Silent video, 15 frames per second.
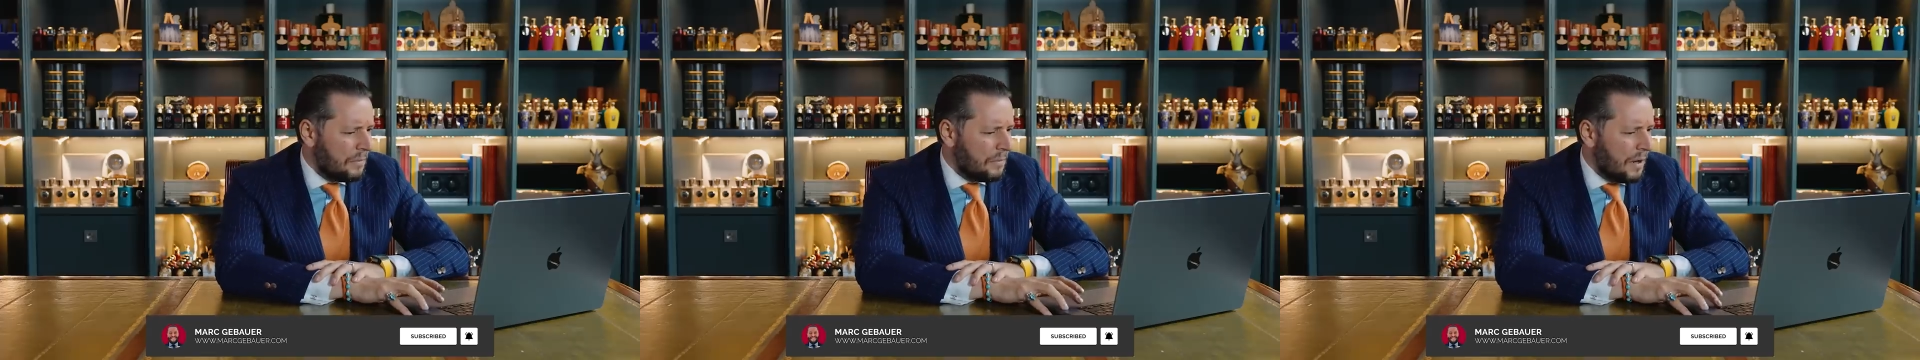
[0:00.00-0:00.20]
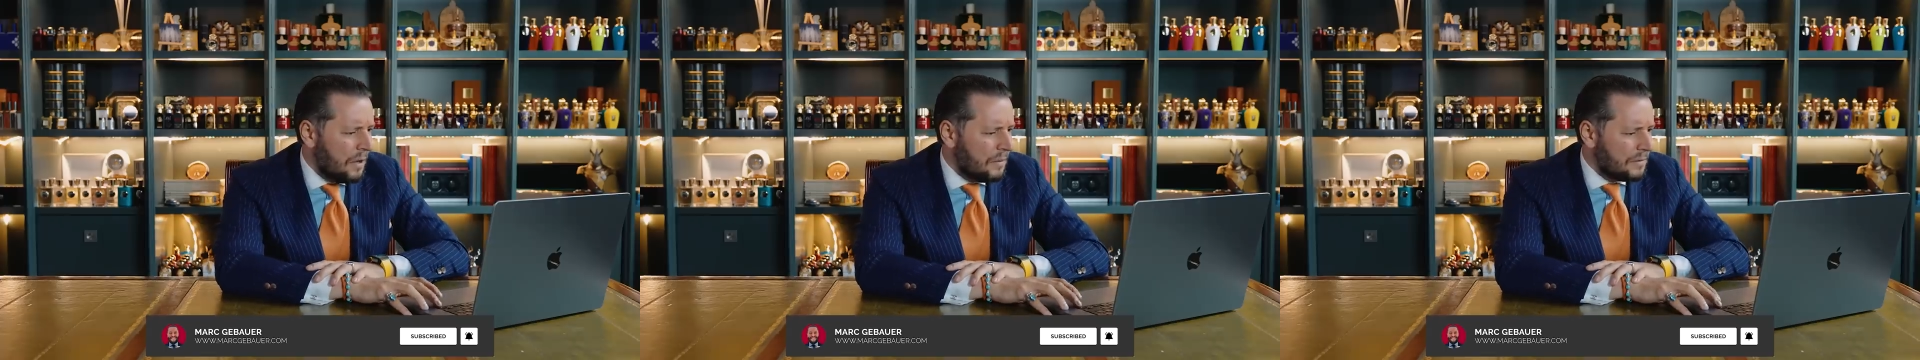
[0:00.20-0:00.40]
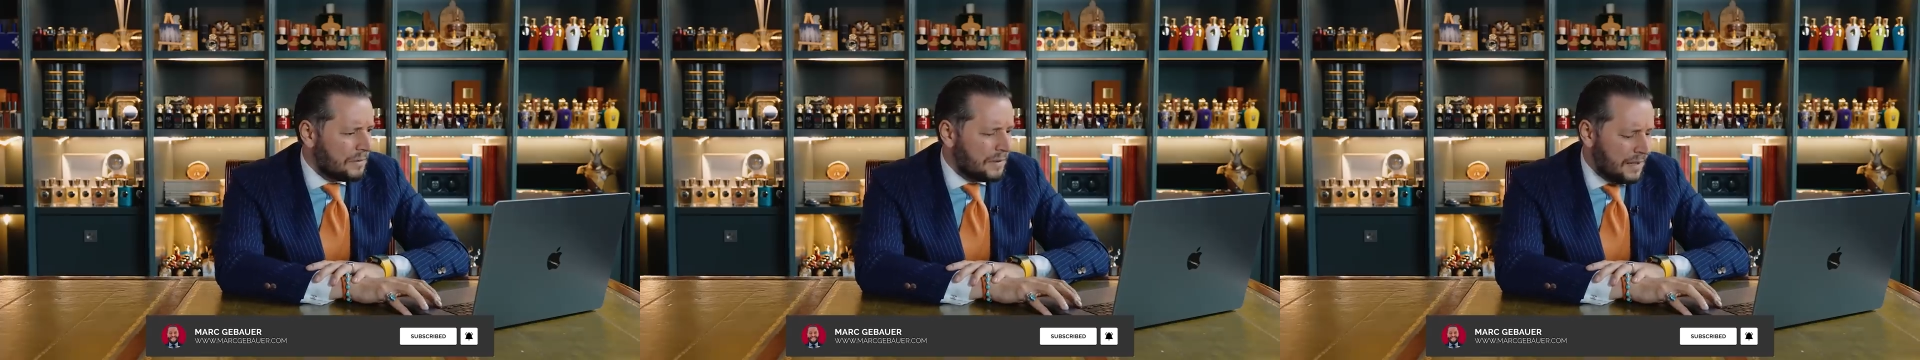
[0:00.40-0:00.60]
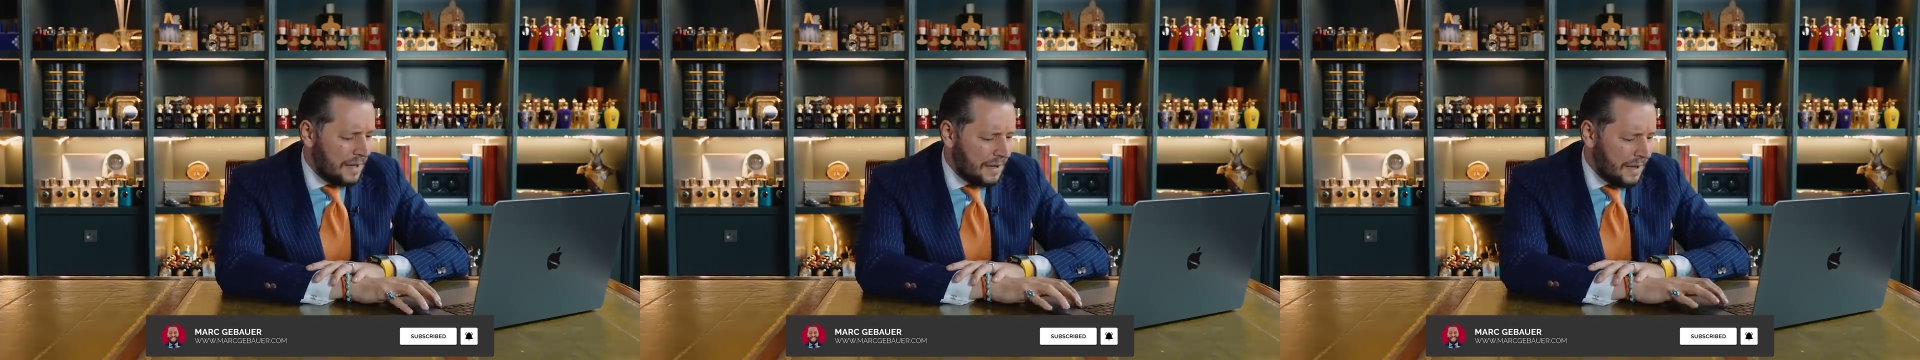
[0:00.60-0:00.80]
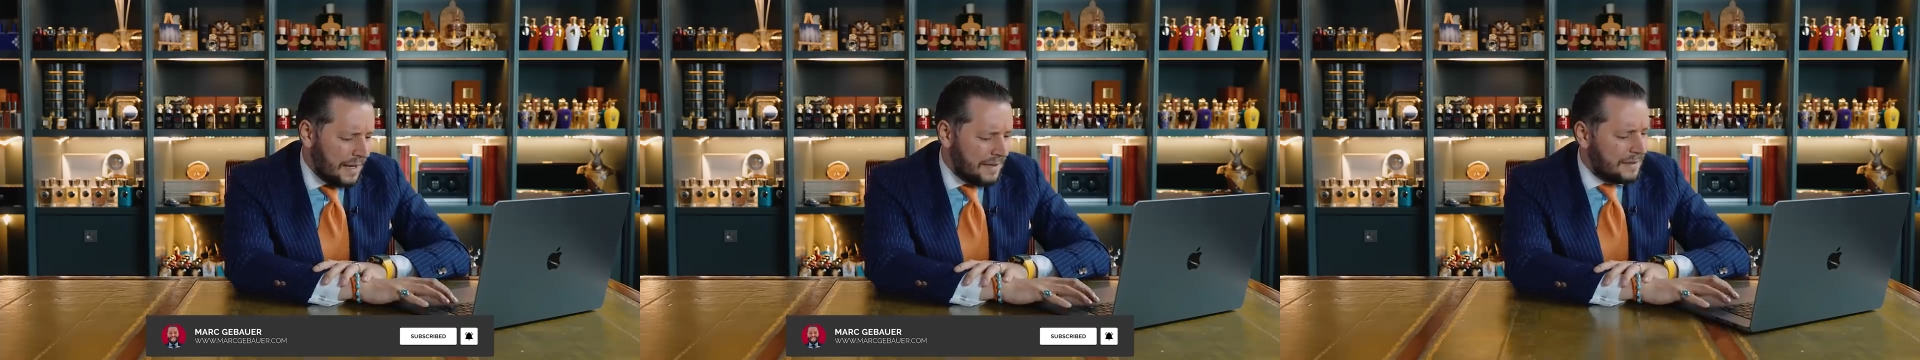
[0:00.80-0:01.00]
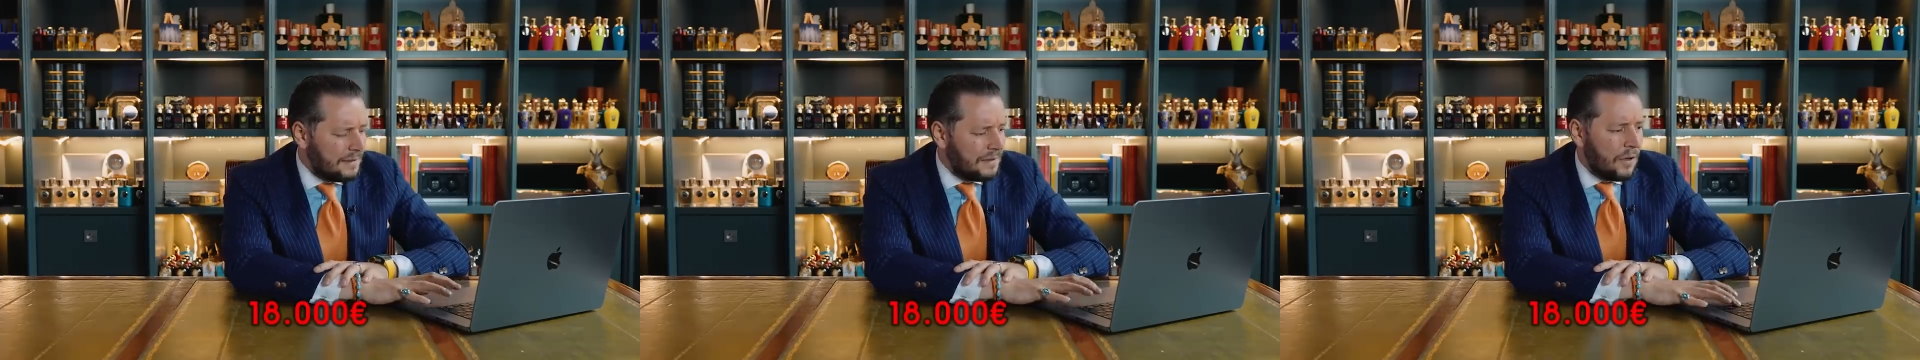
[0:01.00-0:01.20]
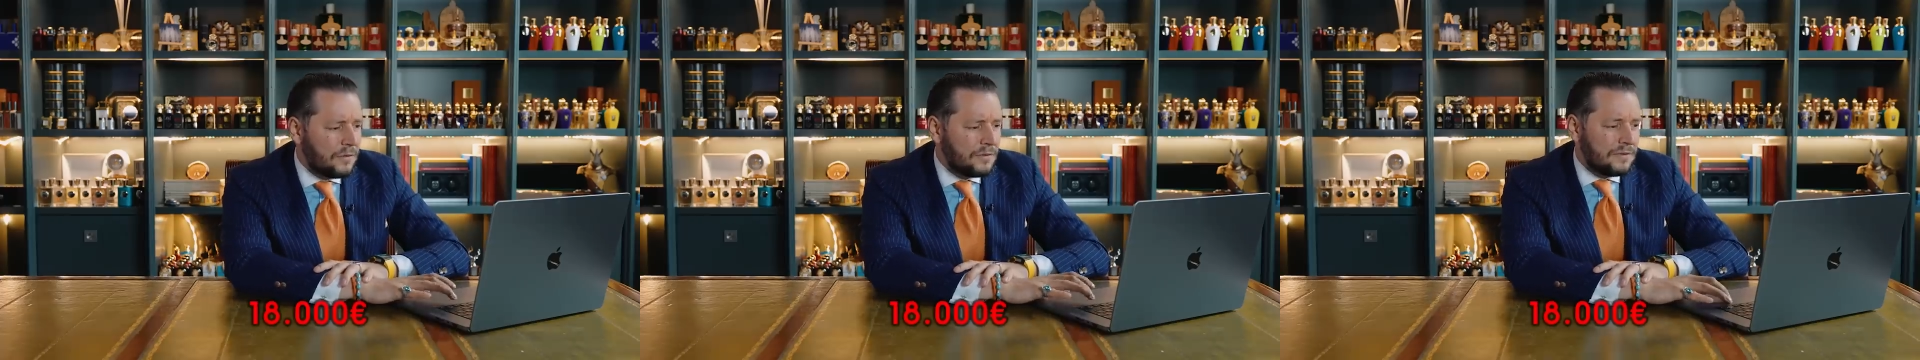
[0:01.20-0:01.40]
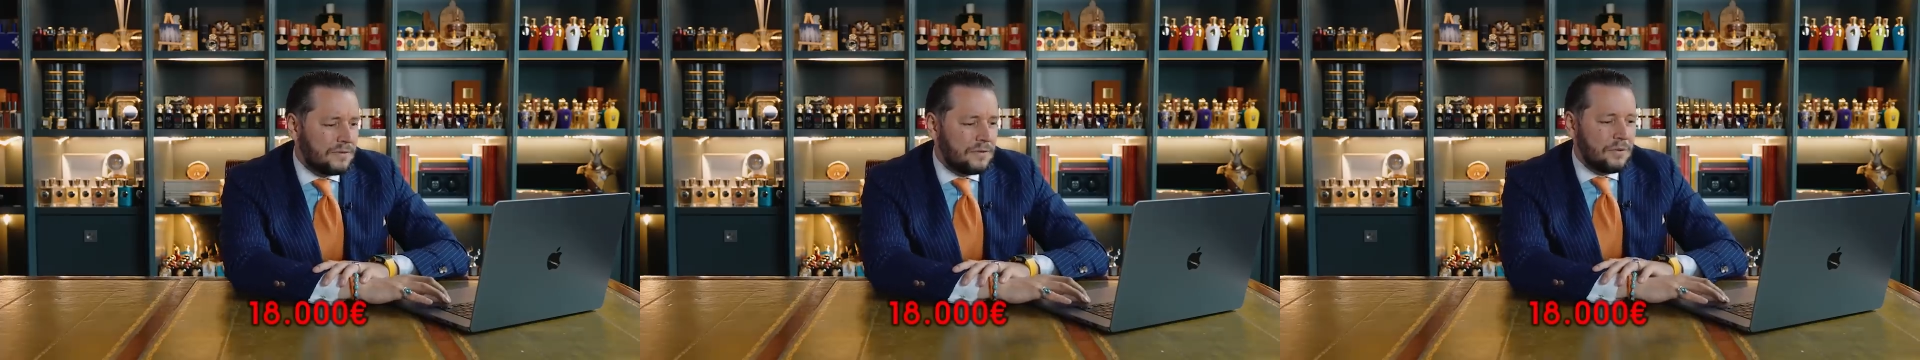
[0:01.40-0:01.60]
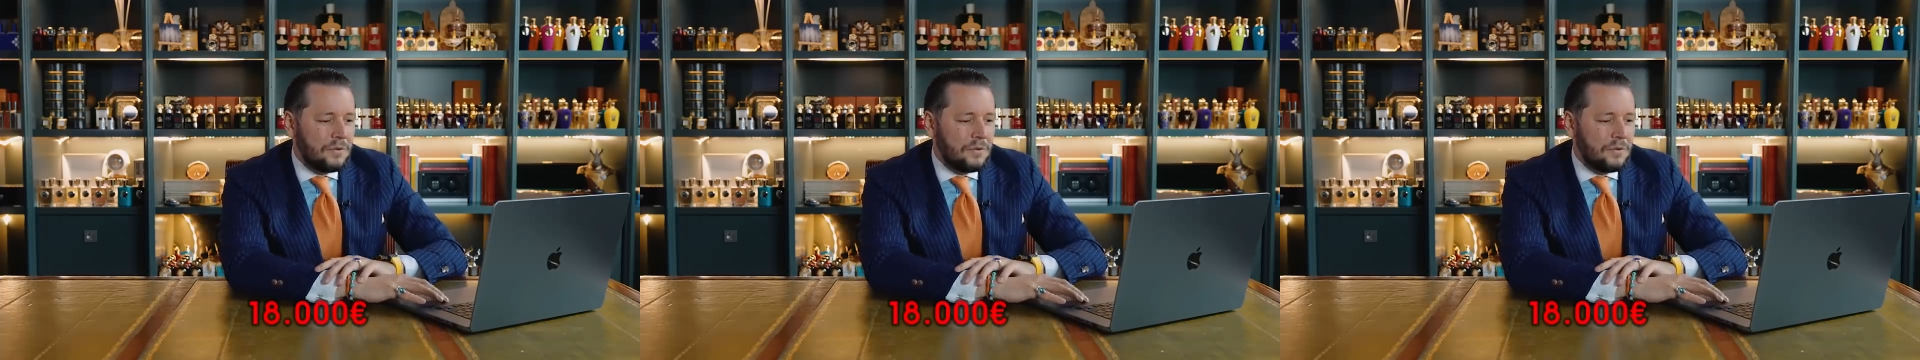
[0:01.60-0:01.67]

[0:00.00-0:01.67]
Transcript: around 18,000